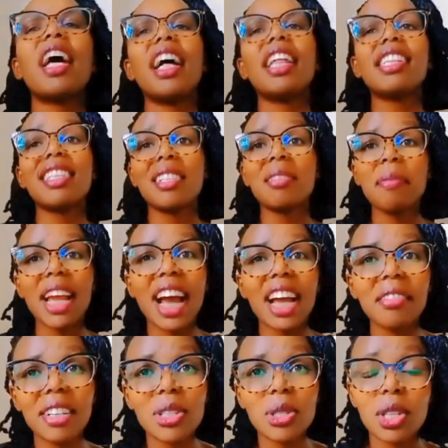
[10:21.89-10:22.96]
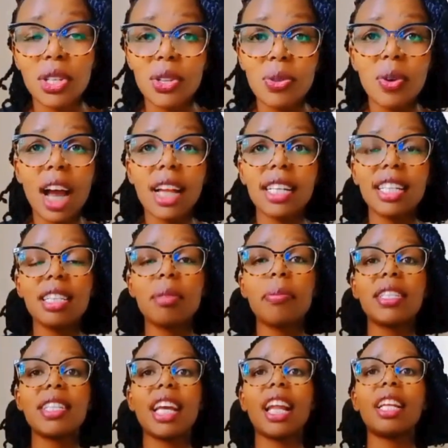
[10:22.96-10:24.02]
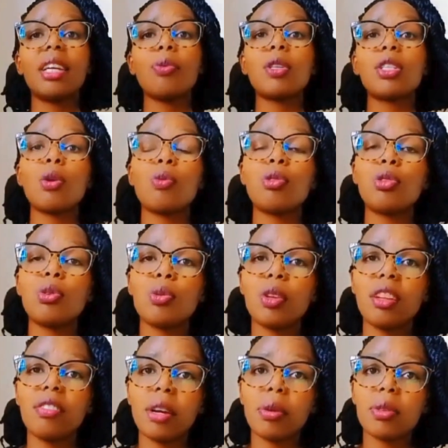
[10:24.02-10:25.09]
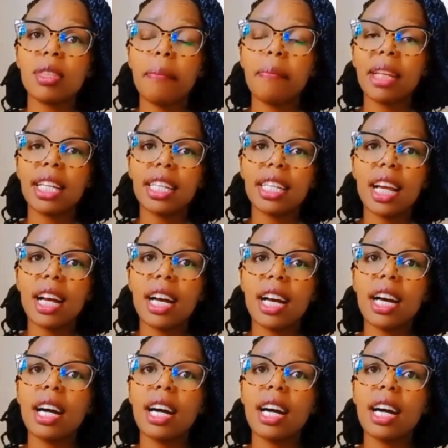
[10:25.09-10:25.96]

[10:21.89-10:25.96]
This is my advice to you, and it's basically what I would do if I was a beginner,